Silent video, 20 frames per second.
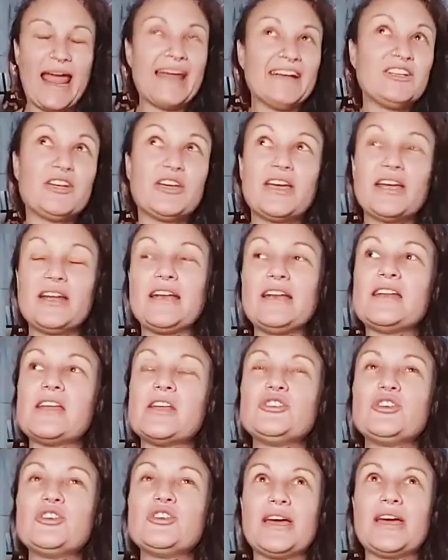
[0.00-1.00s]
And
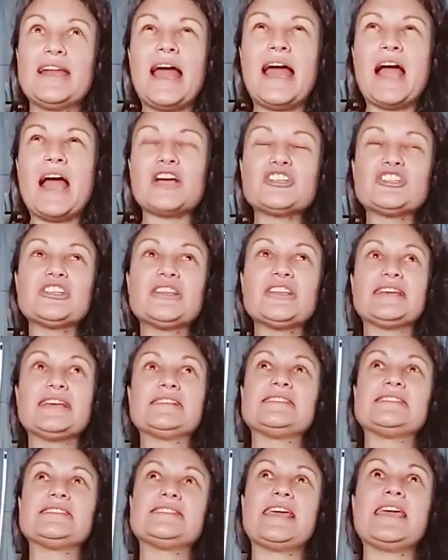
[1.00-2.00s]
you can actually
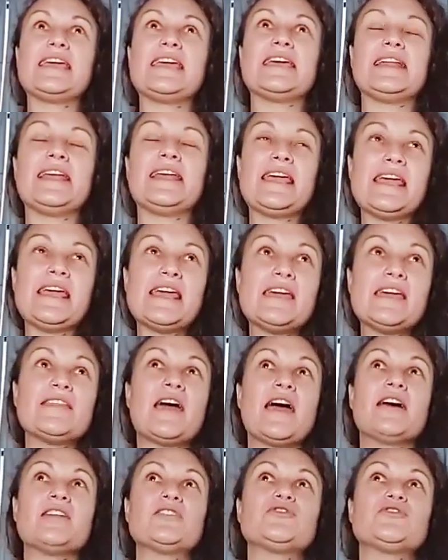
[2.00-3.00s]
see and hear
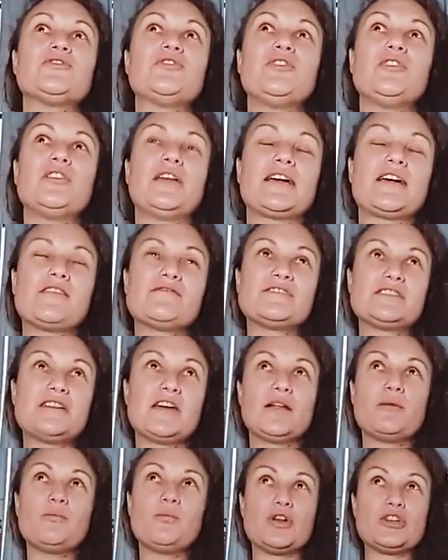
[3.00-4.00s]
that too. Like I've
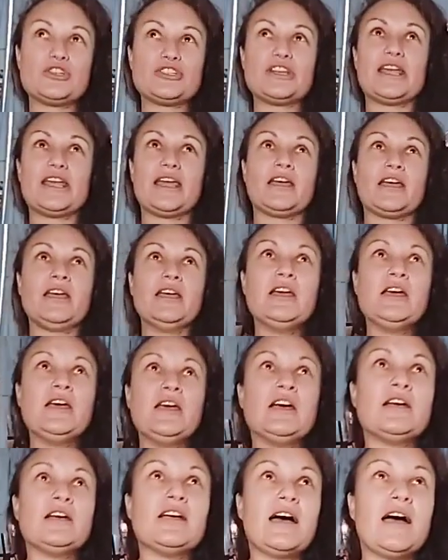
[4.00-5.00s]
started watching
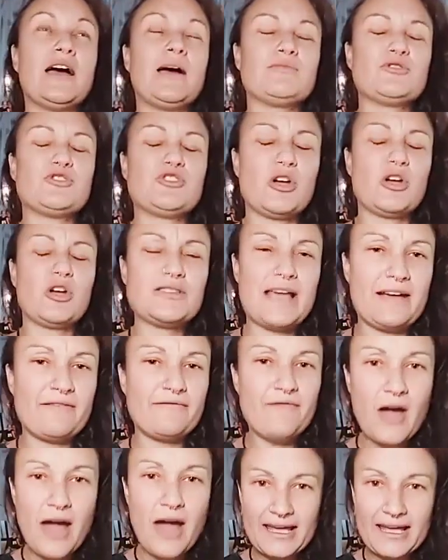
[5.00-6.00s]
shows like
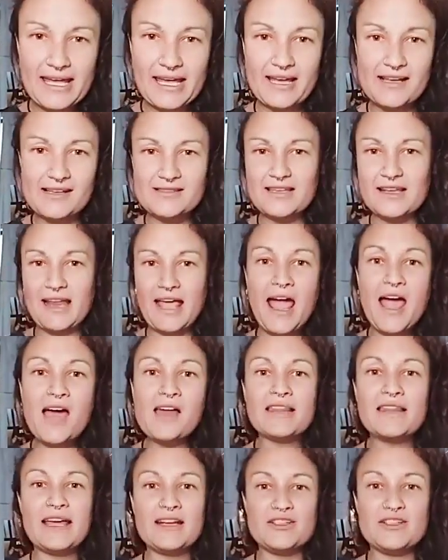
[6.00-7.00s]
Vikings and
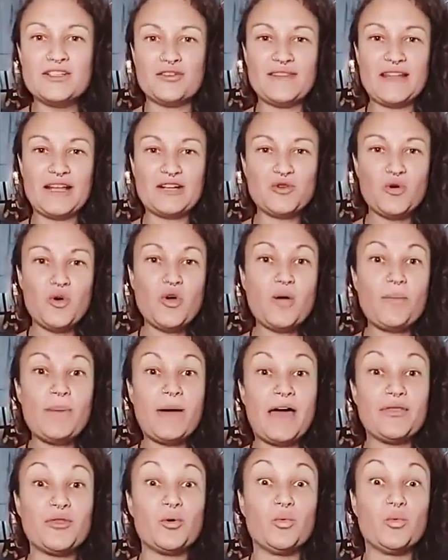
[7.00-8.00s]
Outlander, and they talk
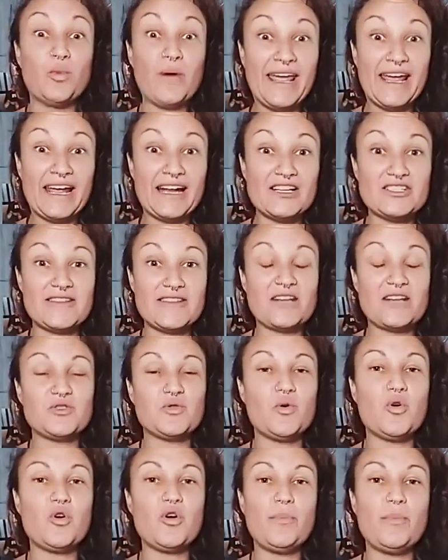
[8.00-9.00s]
about the witch. They
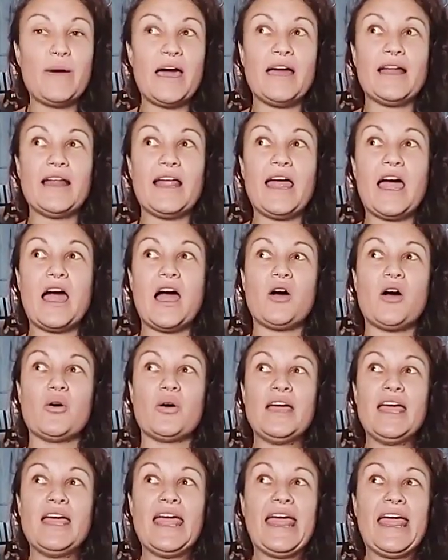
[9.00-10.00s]
talk about how
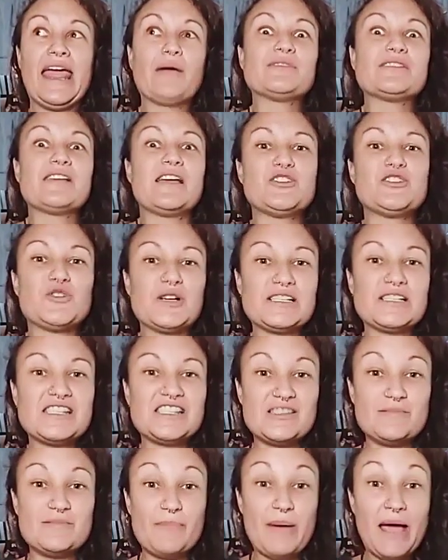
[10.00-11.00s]
he was under a
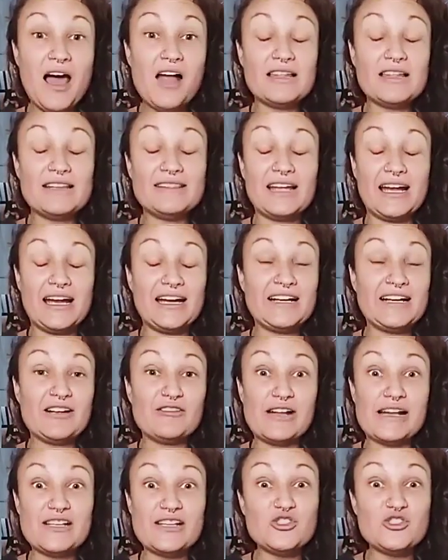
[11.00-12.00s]
spell, and it
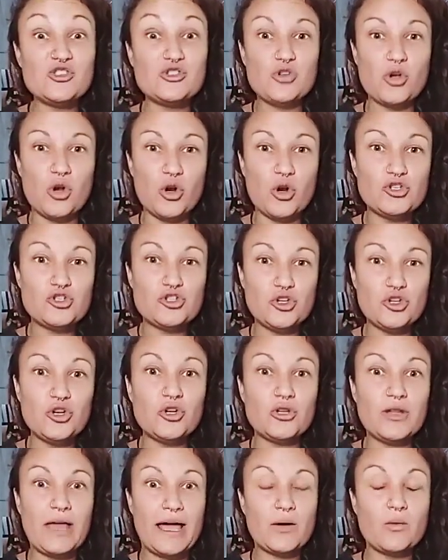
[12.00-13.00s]
is so
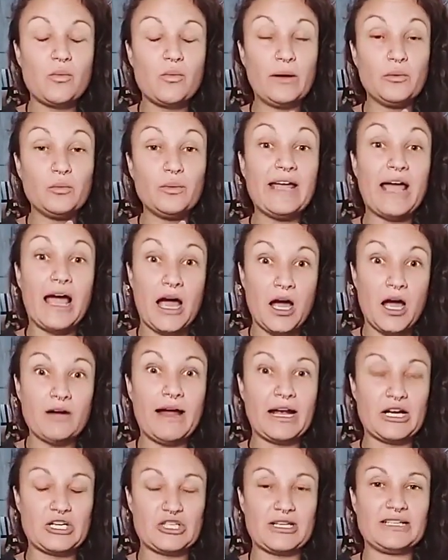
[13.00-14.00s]
true. Like when we are
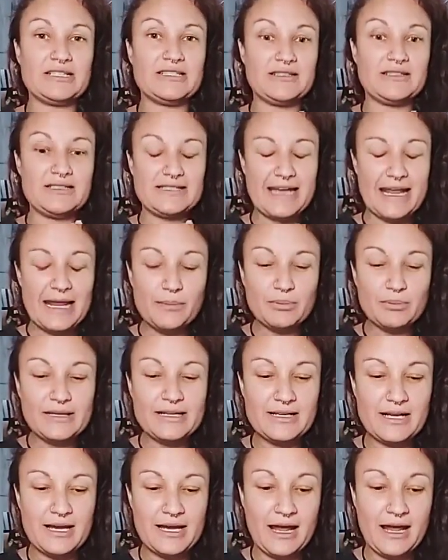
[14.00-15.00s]
actually
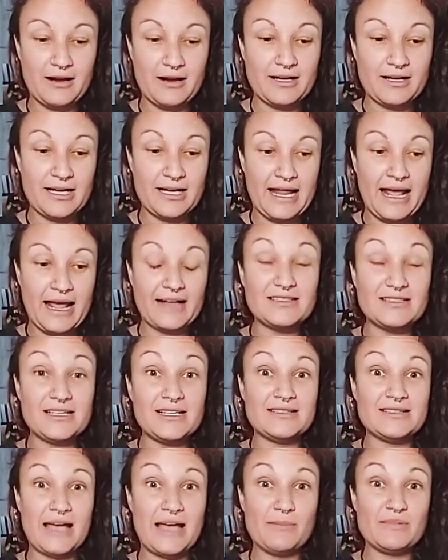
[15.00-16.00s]
deeply connected
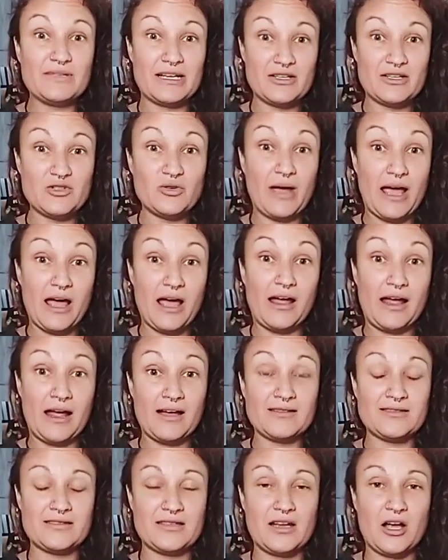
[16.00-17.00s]
and tapped into
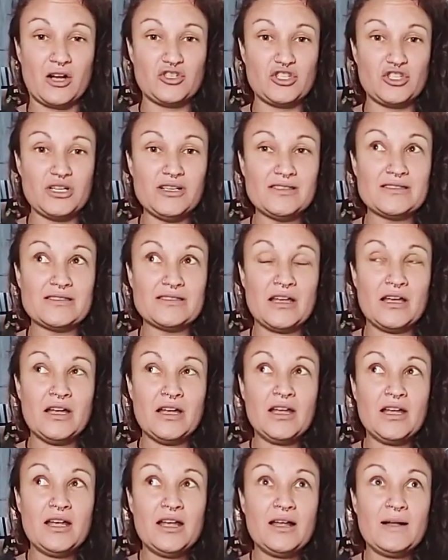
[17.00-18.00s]
our seductress,
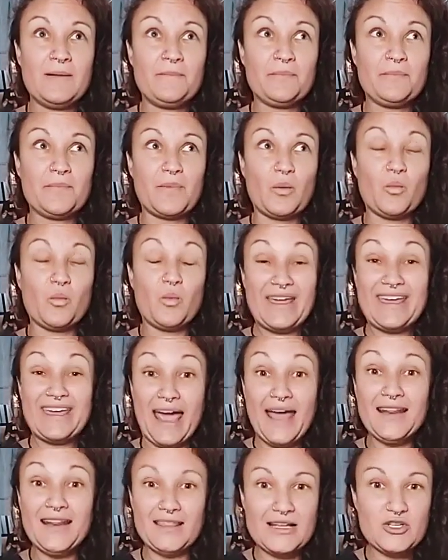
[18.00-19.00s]
we
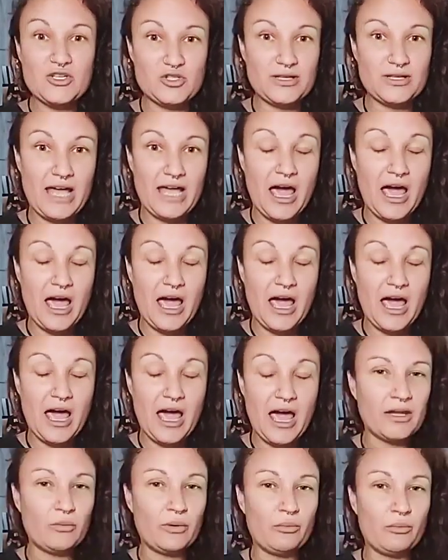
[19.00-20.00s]
can literally have
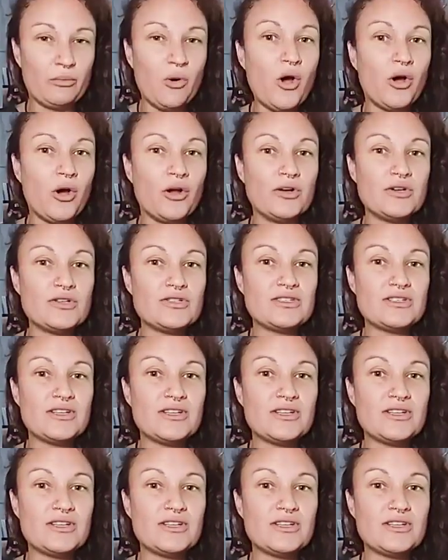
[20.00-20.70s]
anything we want.